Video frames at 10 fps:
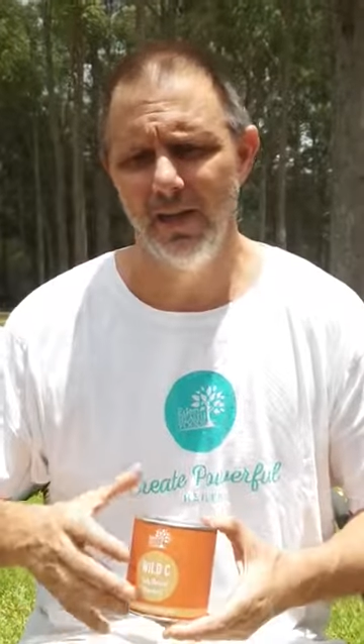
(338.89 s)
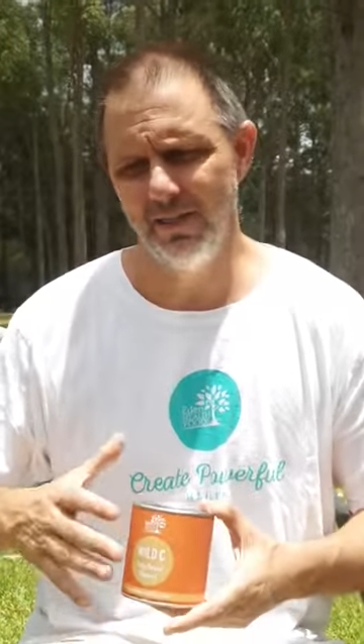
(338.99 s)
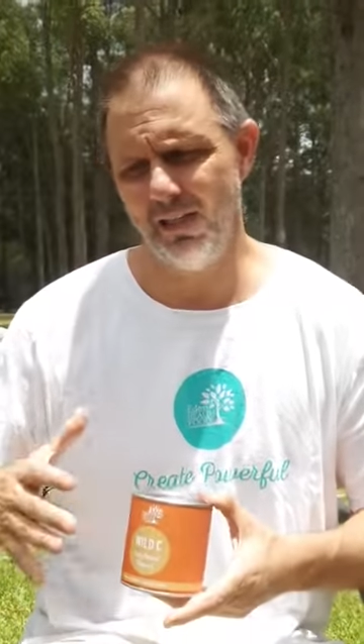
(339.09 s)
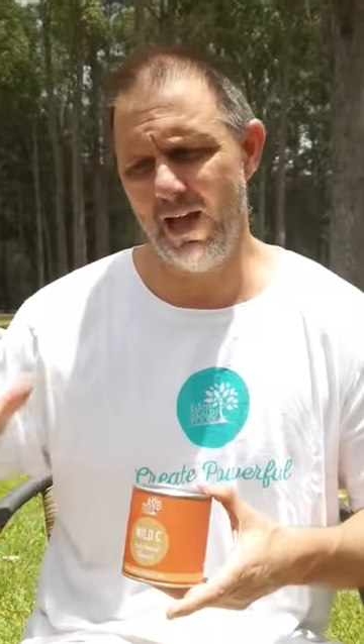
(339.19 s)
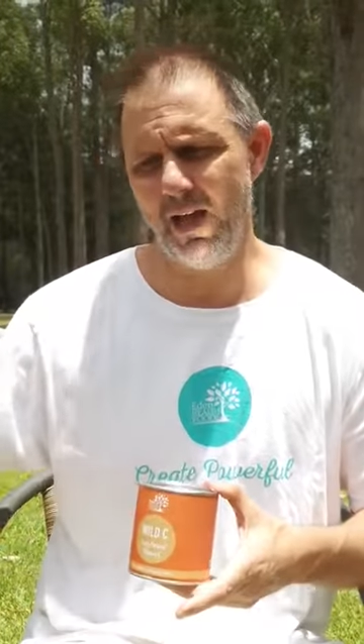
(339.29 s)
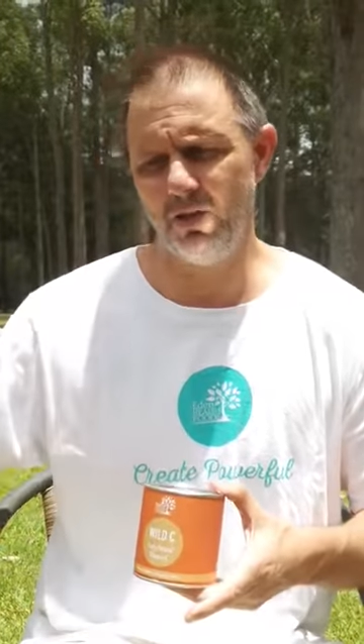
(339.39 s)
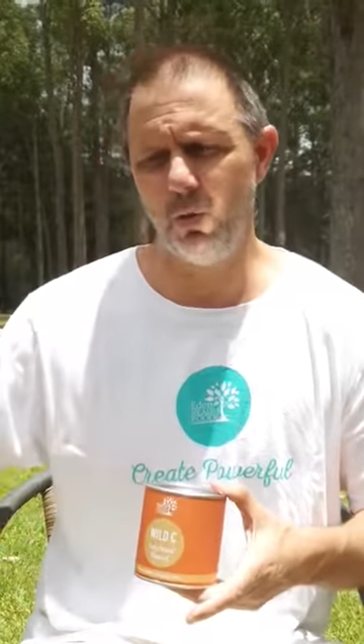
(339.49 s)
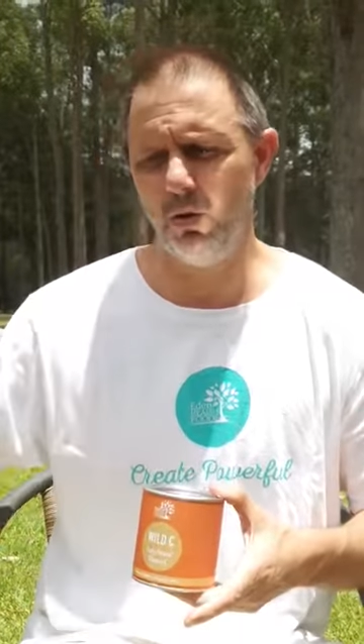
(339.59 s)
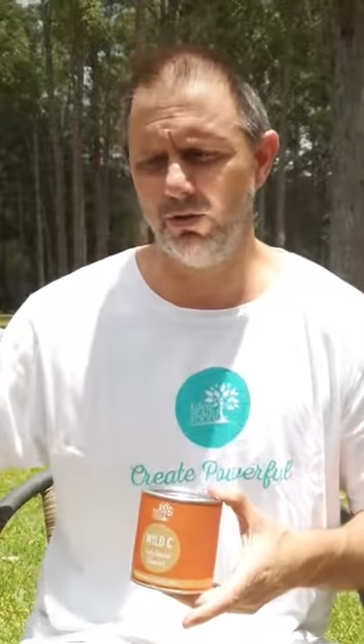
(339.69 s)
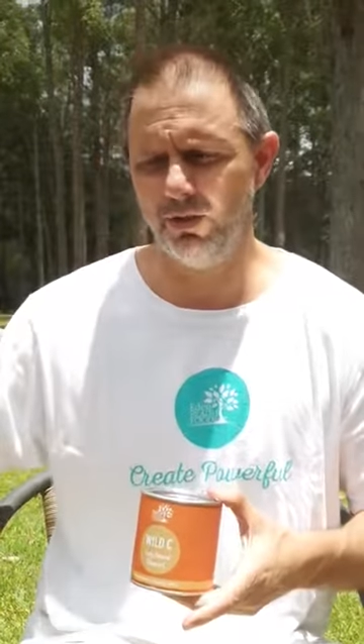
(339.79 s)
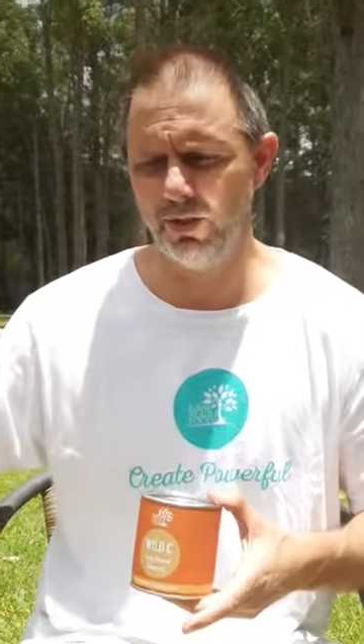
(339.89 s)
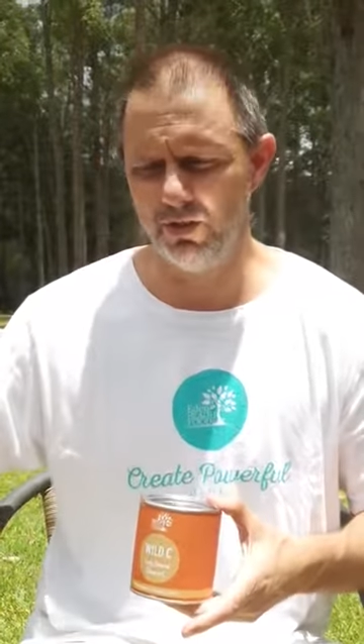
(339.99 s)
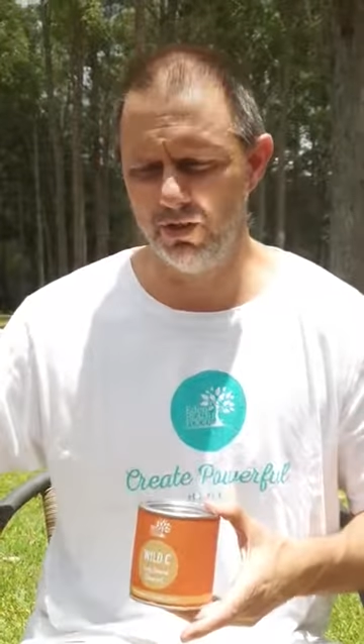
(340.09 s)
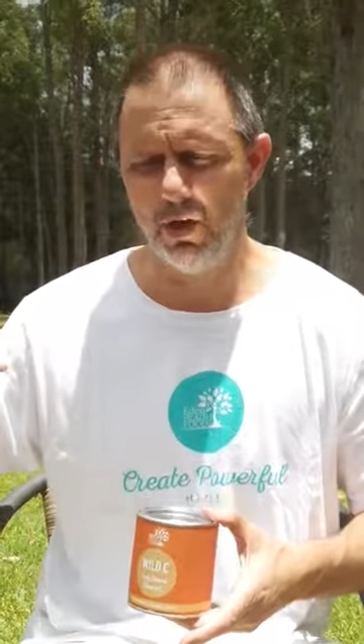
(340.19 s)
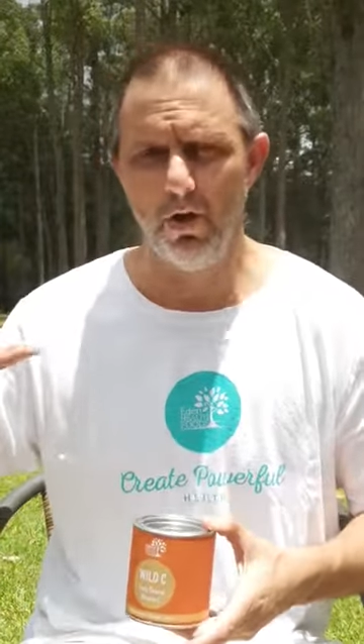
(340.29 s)
large
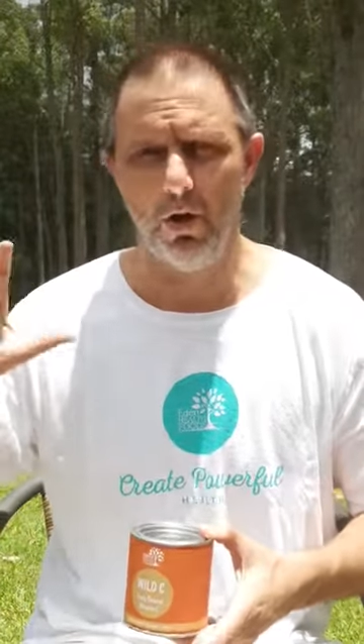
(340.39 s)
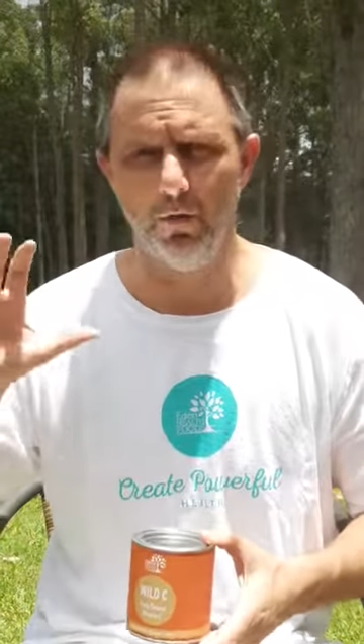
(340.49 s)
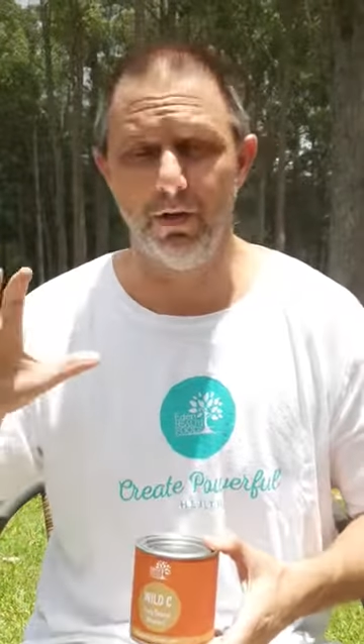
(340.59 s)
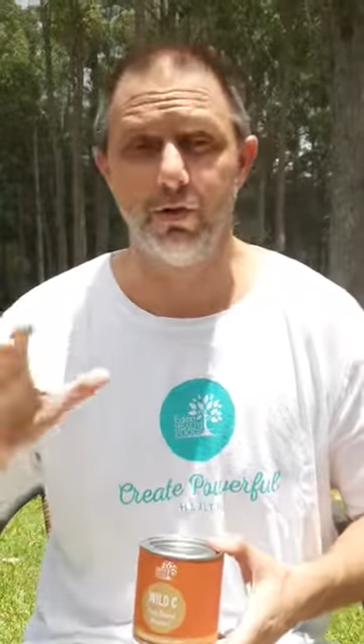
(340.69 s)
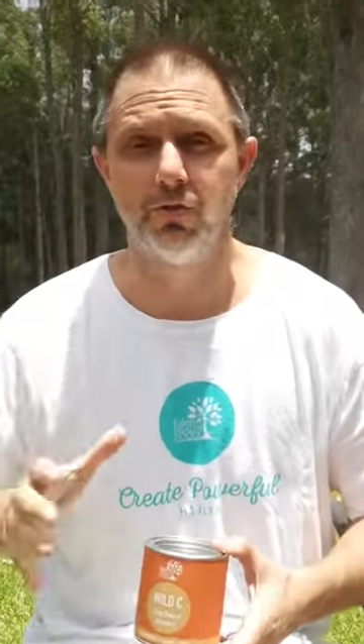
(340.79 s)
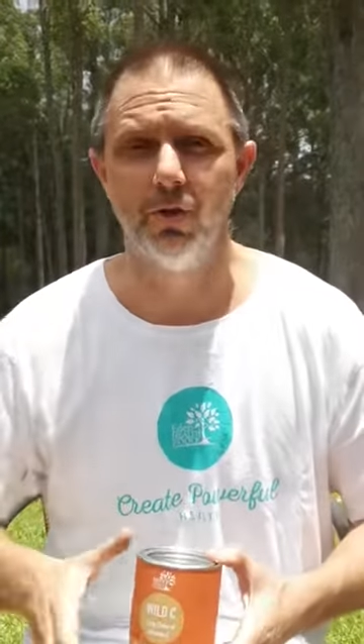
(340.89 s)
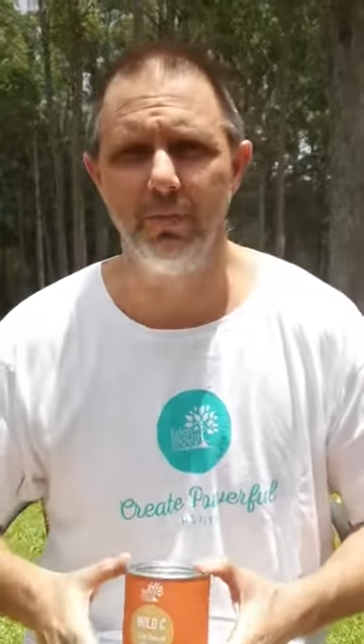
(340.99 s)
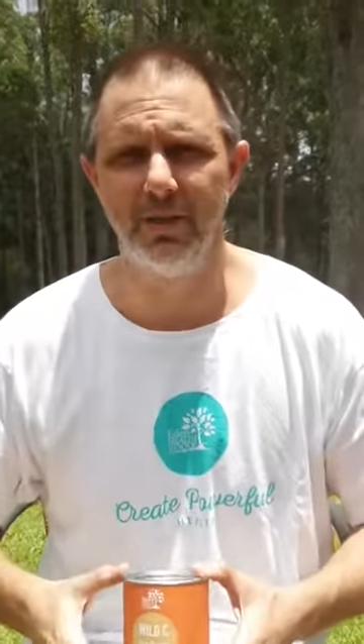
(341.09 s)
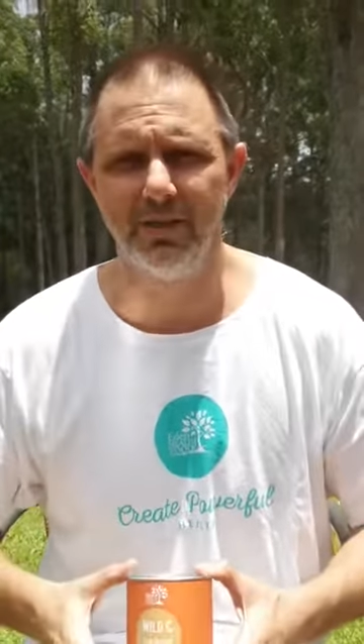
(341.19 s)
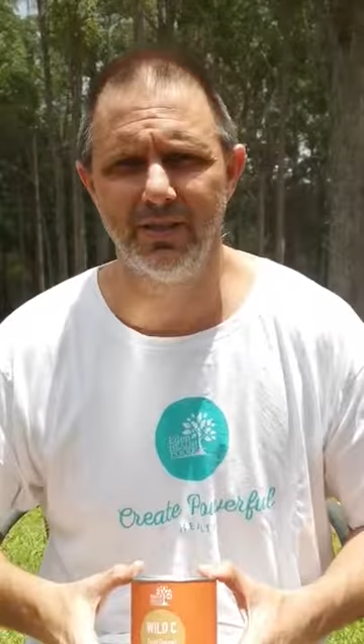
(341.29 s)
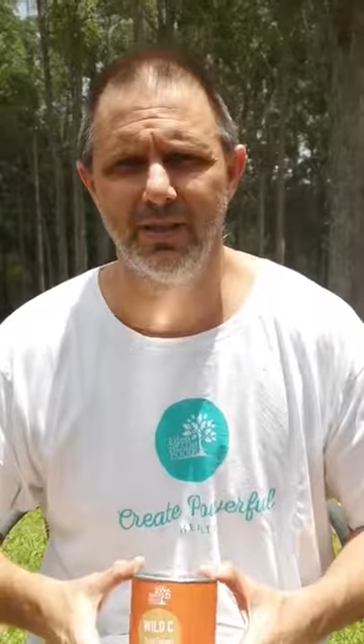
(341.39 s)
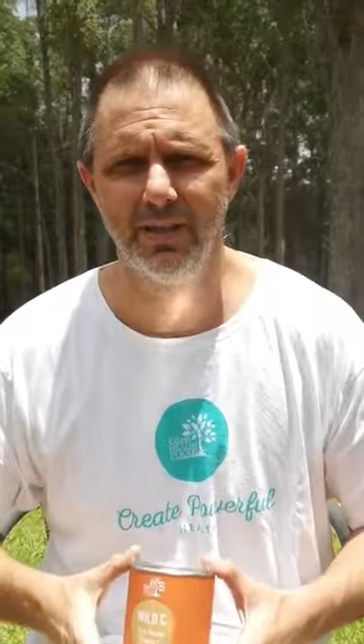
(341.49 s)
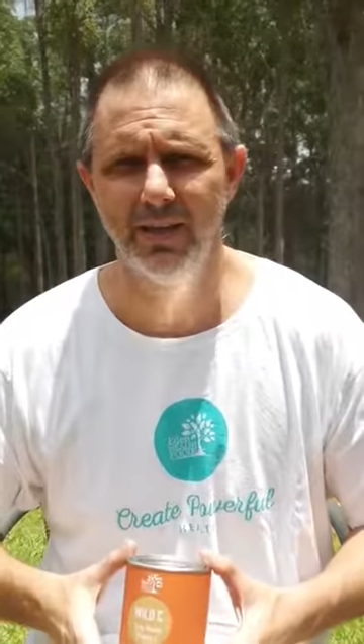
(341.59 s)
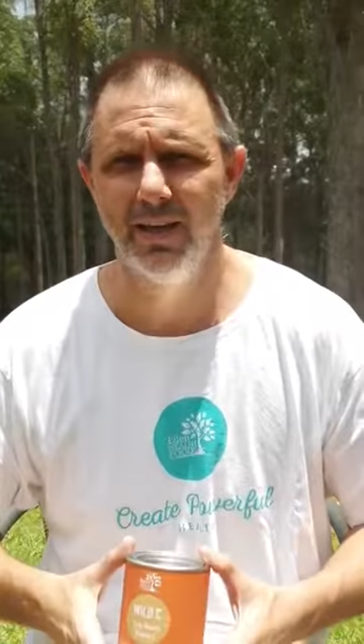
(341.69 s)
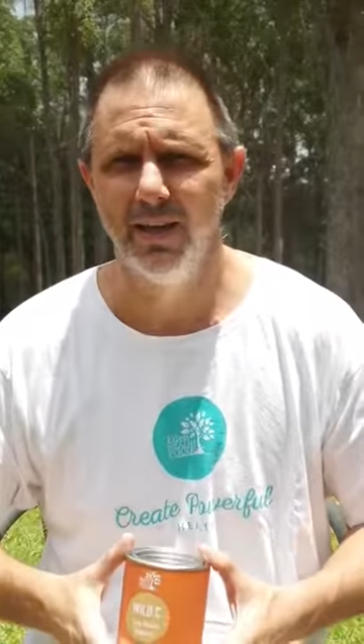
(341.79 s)
quantities of an extremely acidic